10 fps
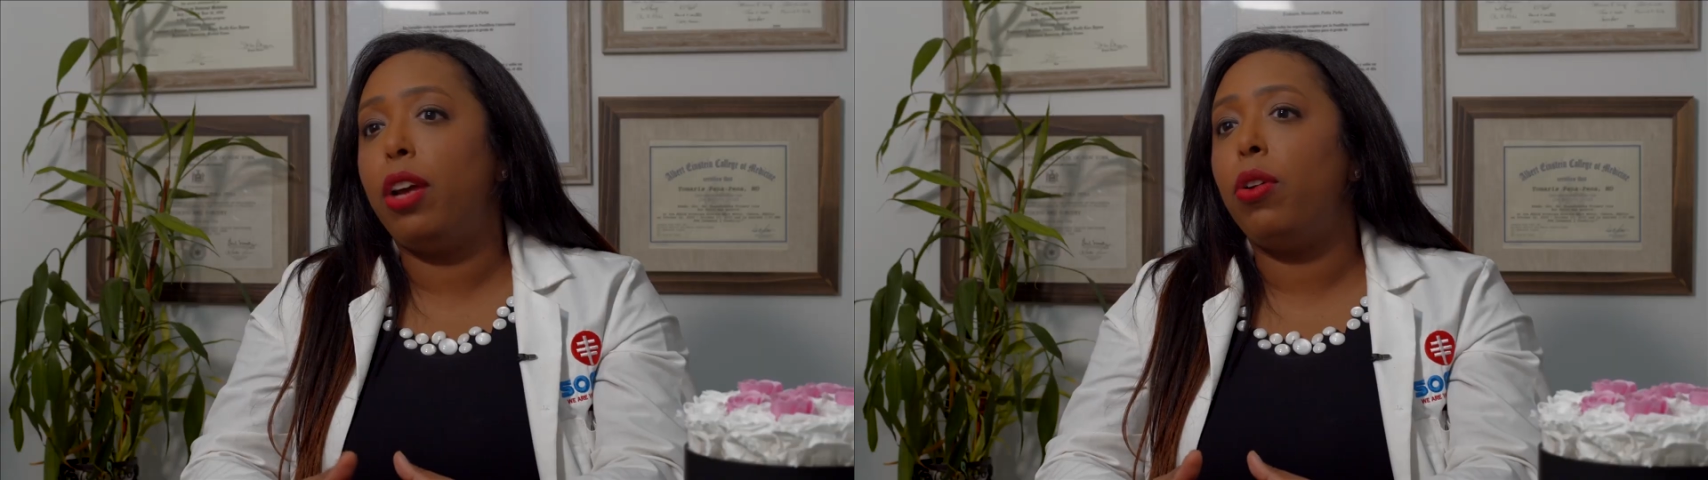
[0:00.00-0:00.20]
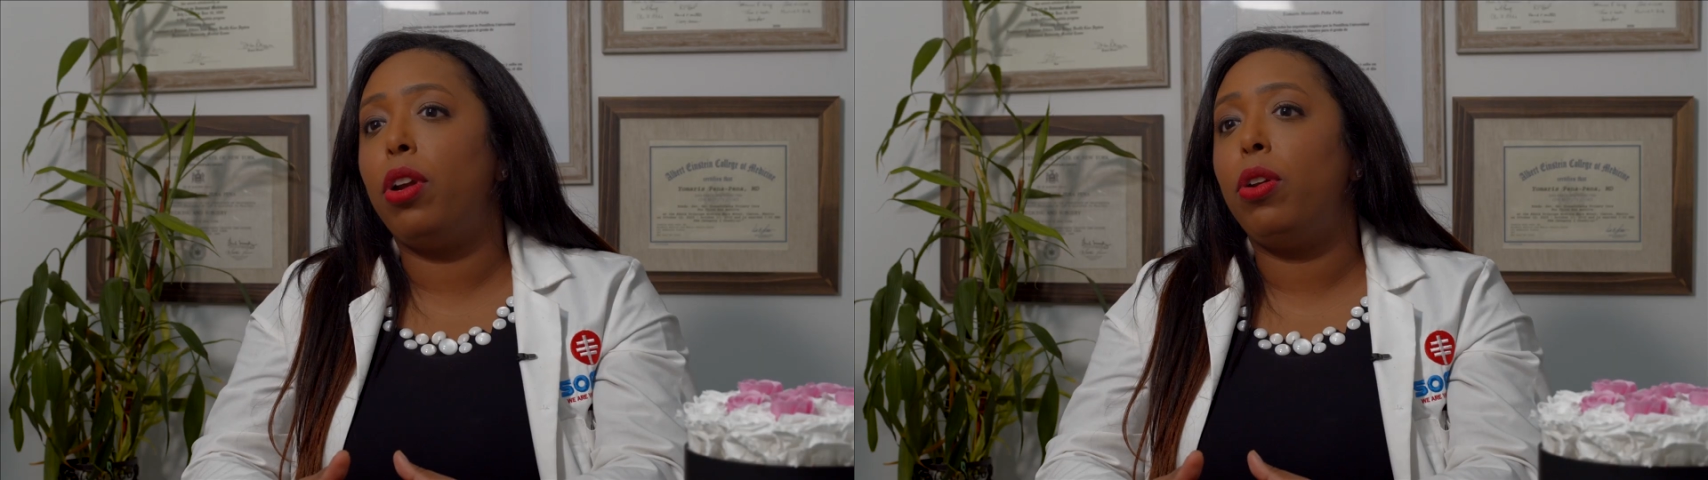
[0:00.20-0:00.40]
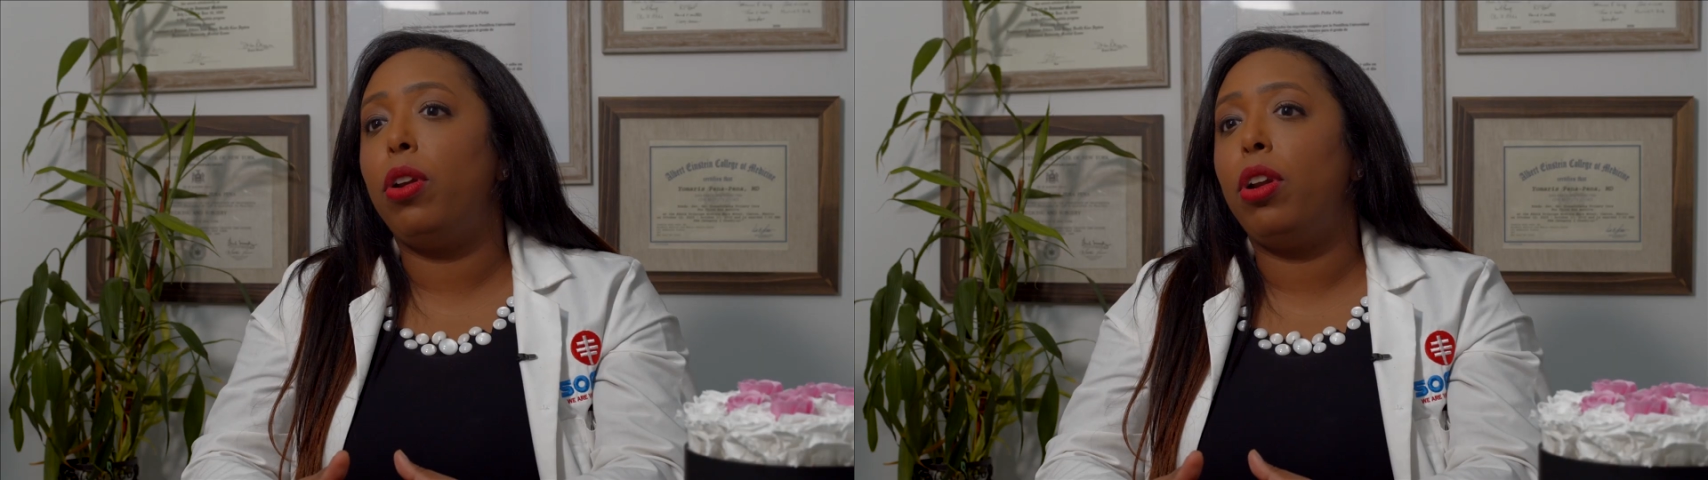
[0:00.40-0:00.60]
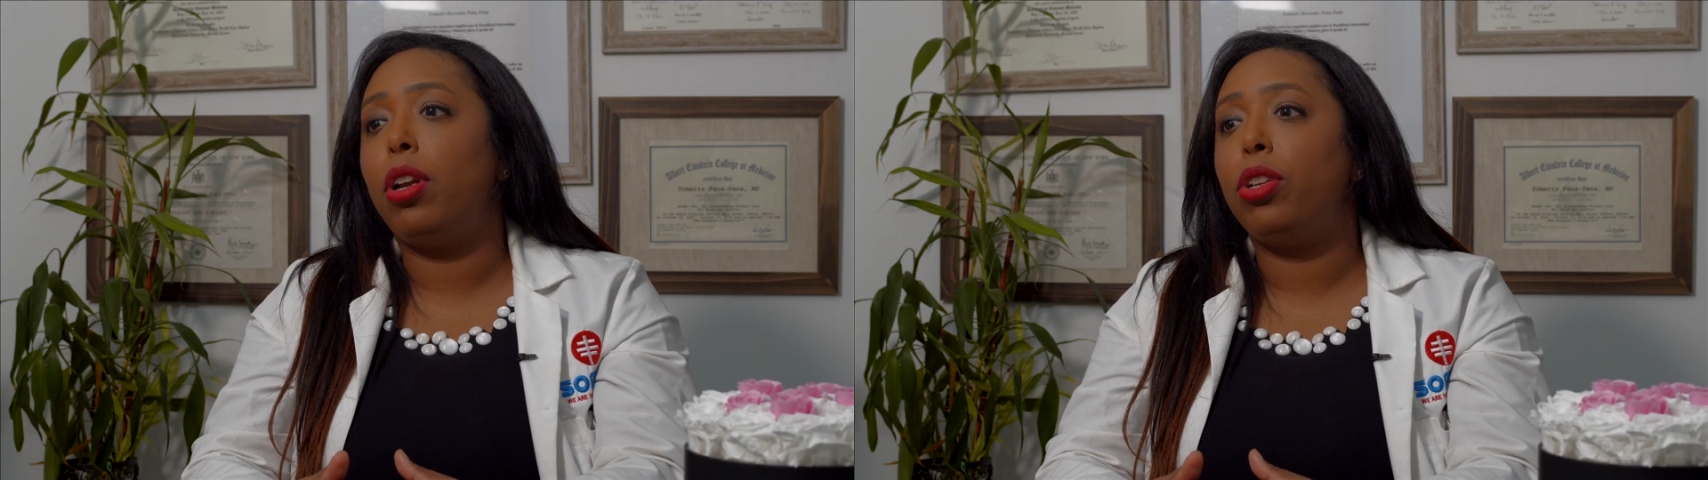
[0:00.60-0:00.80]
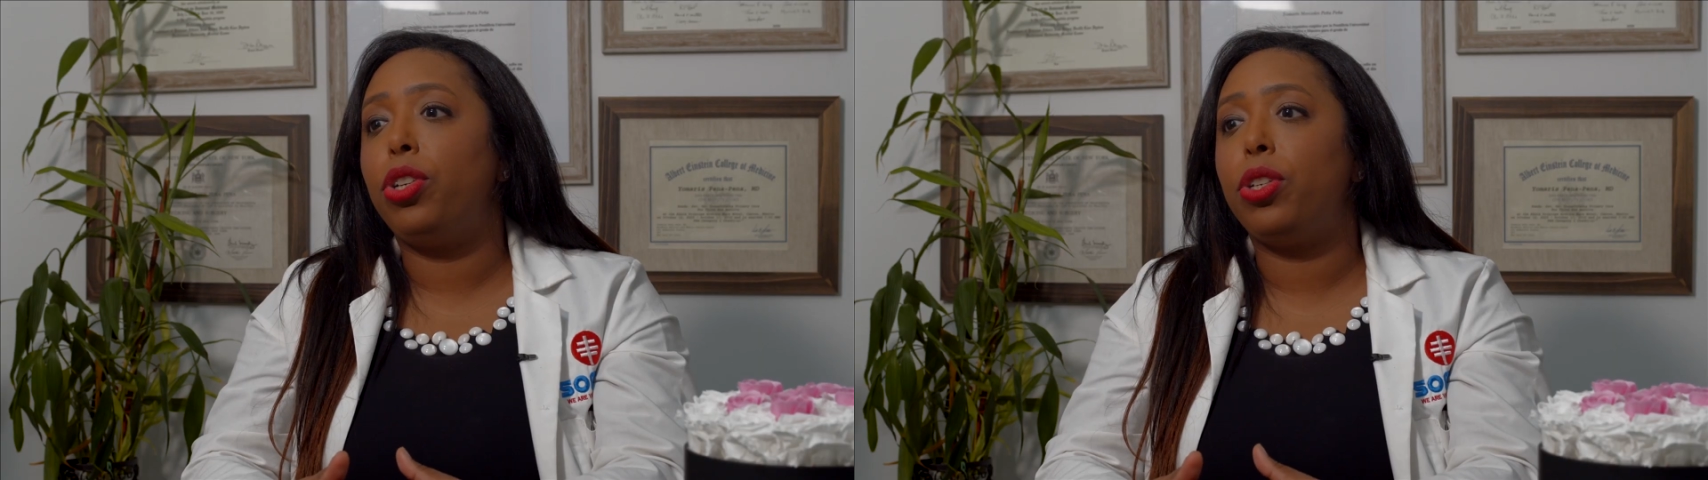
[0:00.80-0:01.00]

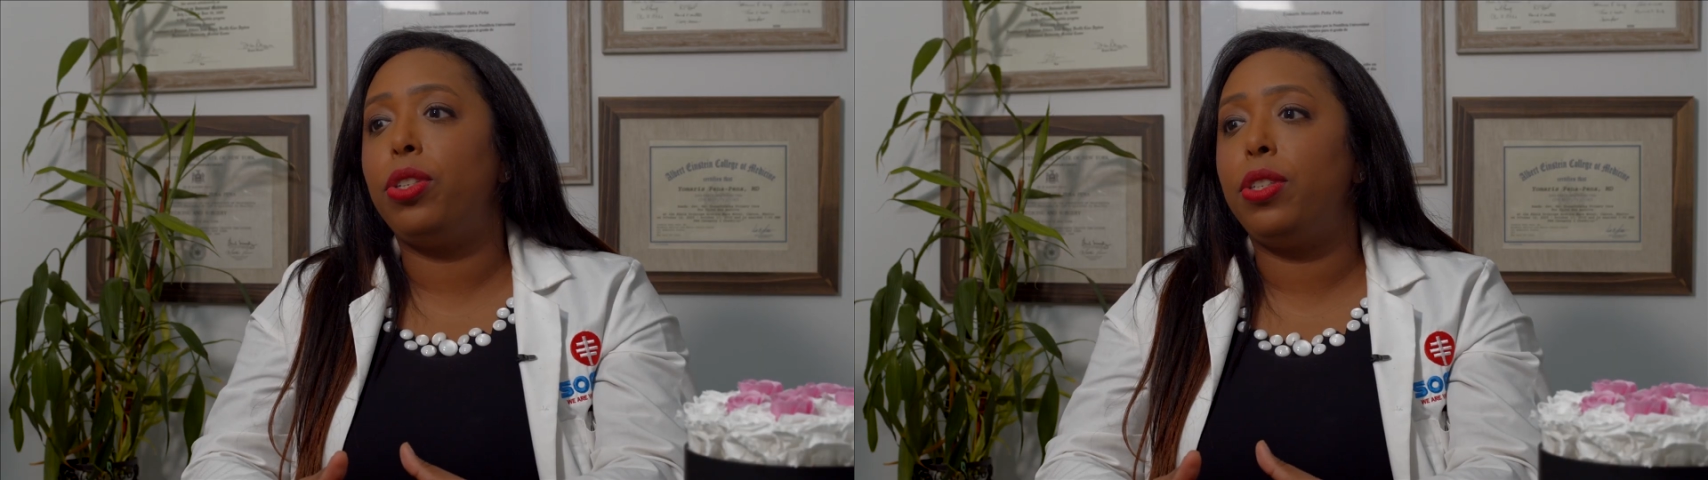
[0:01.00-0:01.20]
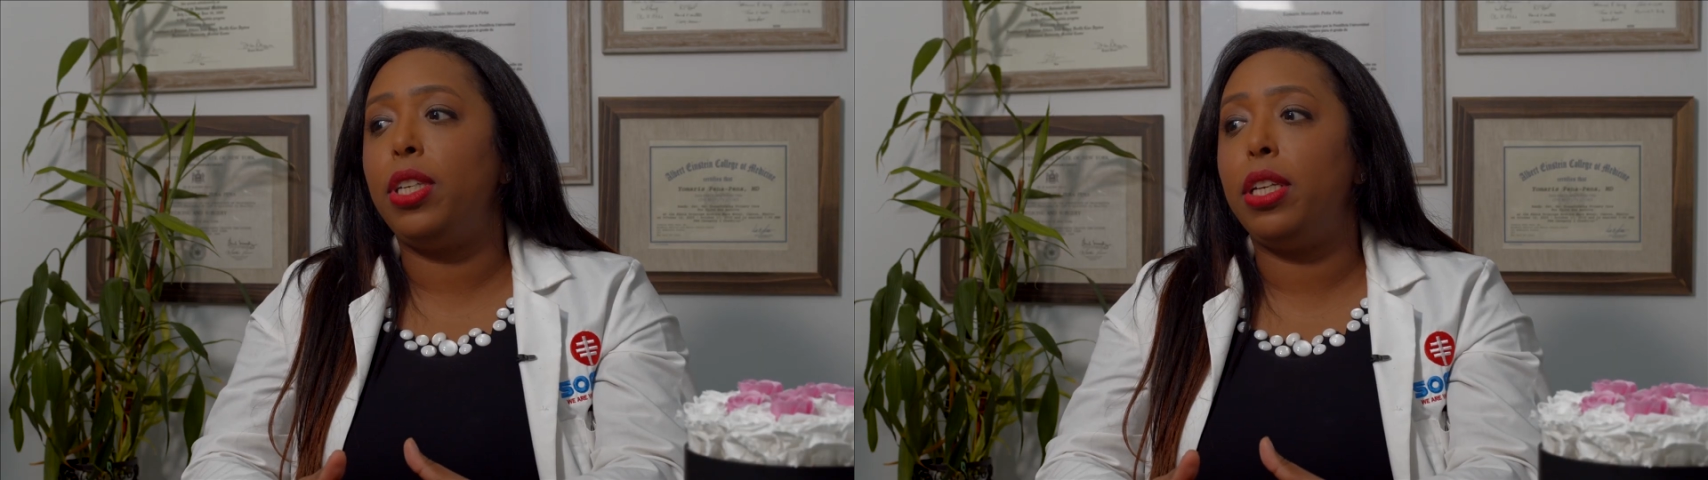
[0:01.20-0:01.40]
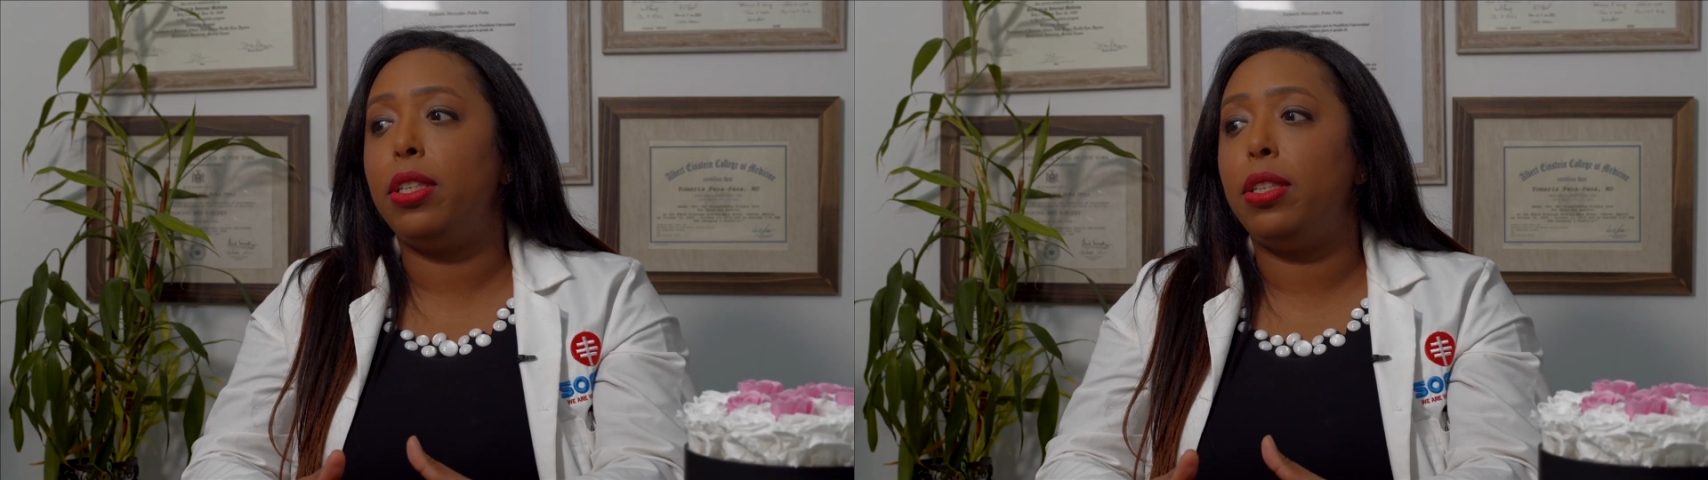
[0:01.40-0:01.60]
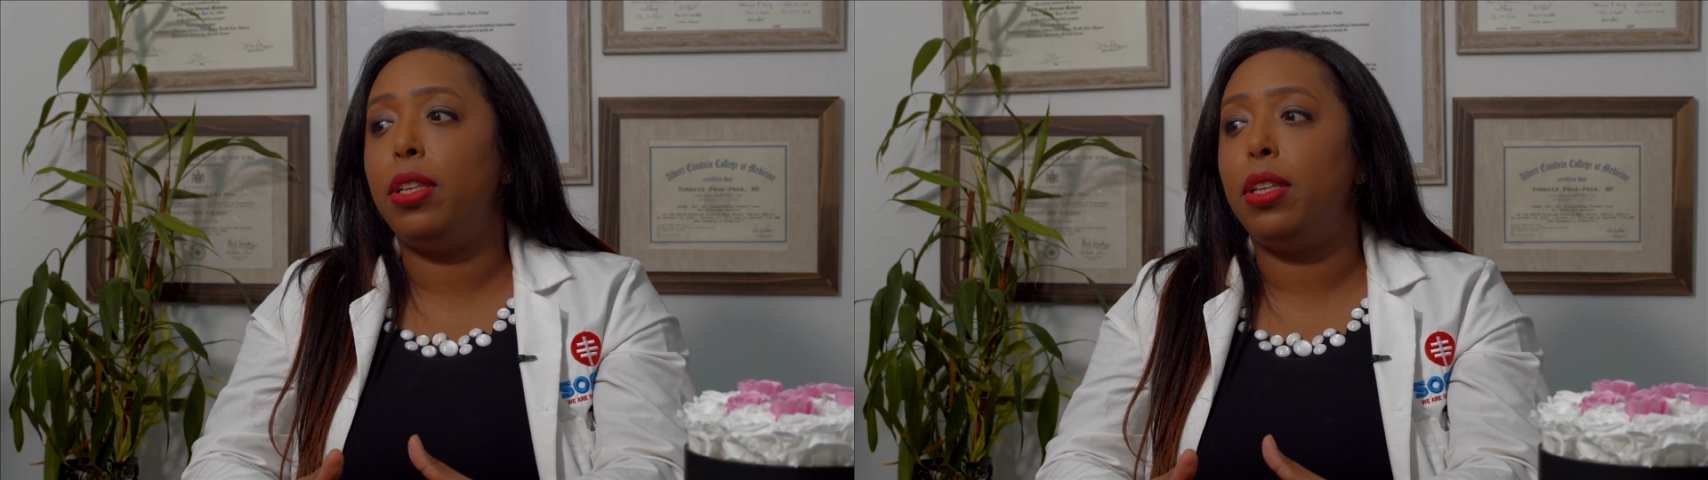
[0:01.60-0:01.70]
couldn't just sit